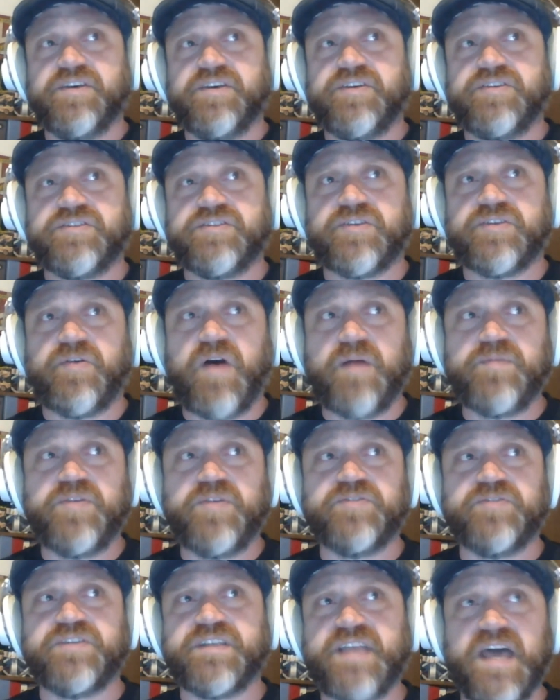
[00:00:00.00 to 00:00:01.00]
So I'm
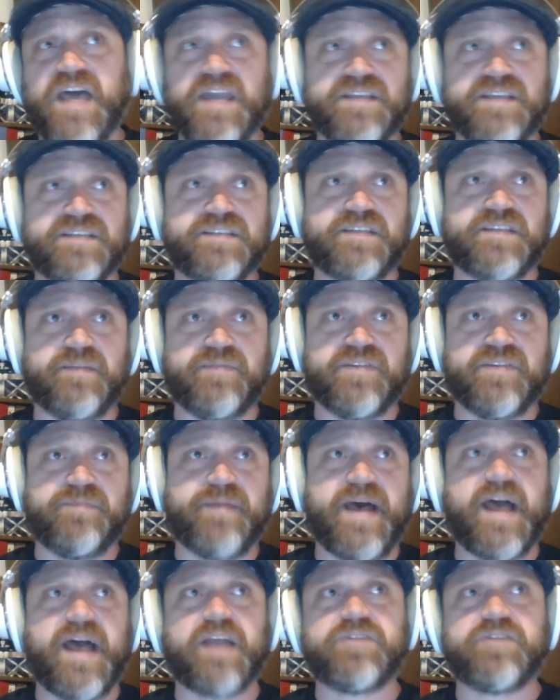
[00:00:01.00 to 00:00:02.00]
using that as some of the
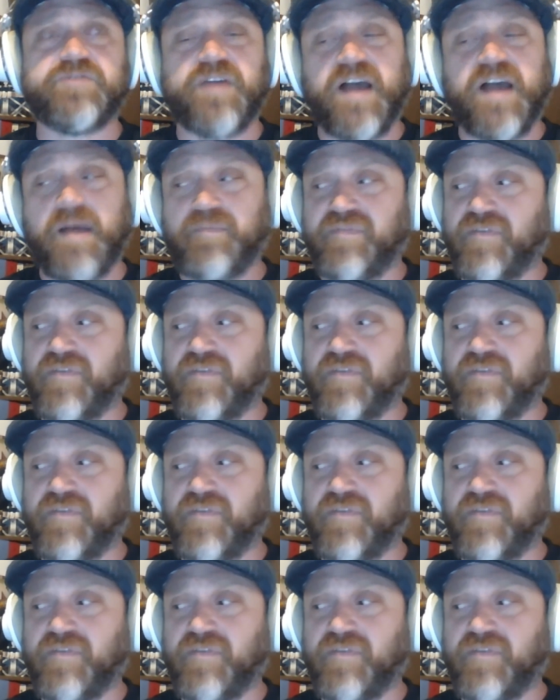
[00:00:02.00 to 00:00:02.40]
backdrop